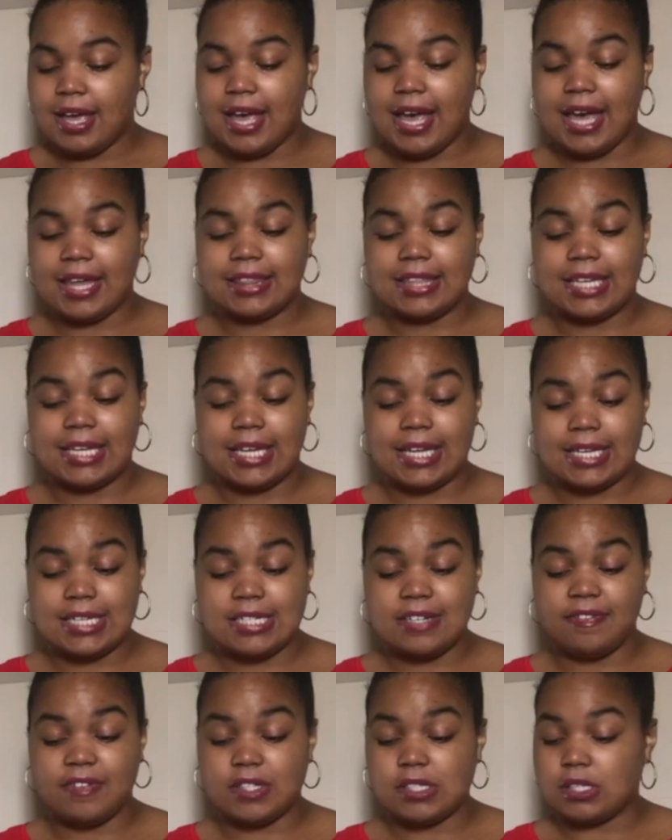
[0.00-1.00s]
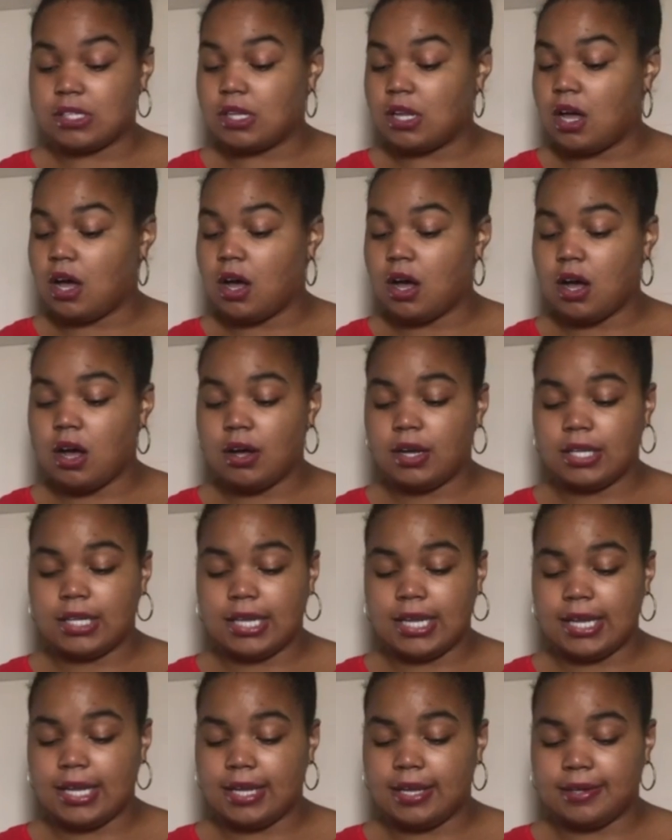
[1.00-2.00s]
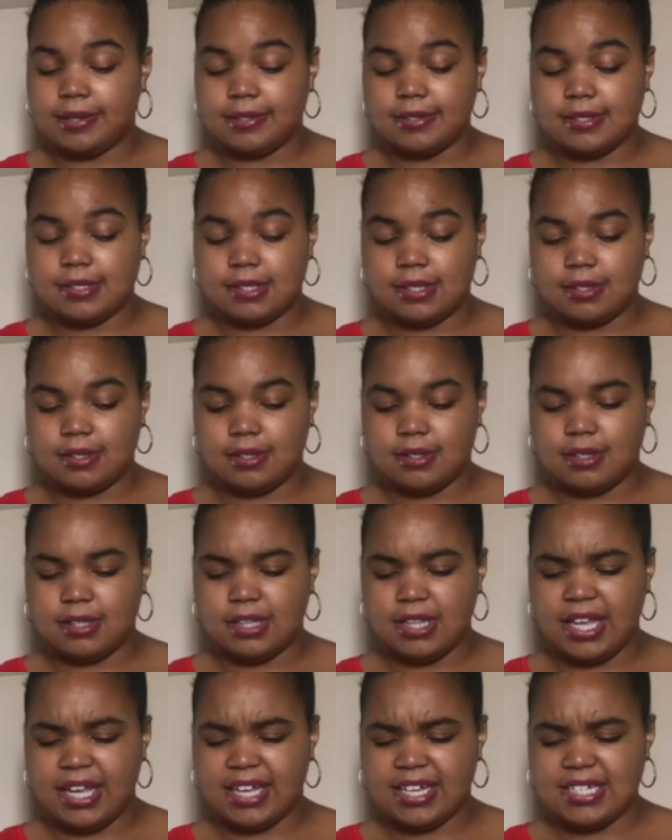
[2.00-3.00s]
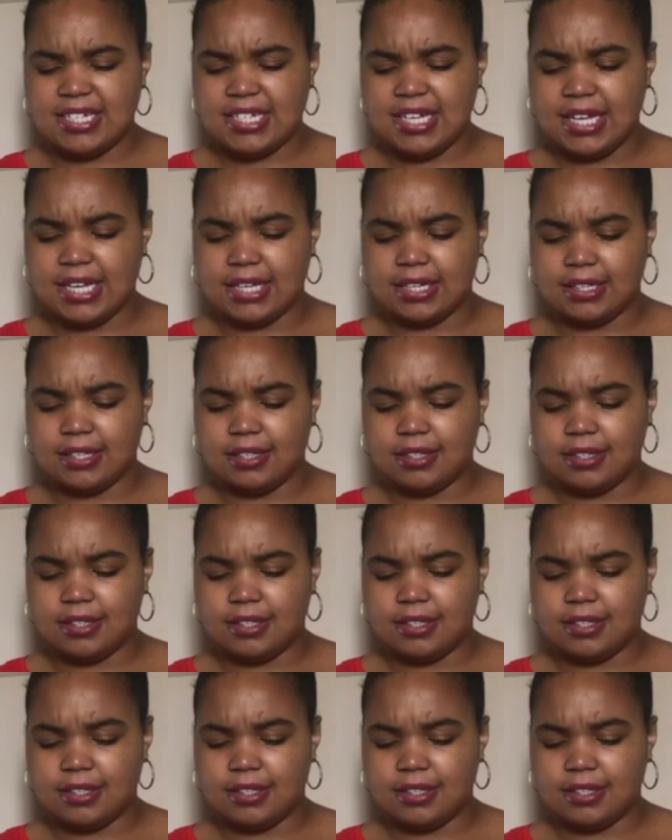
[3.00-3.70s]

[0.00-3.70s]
at the end of his long legs, like a duck.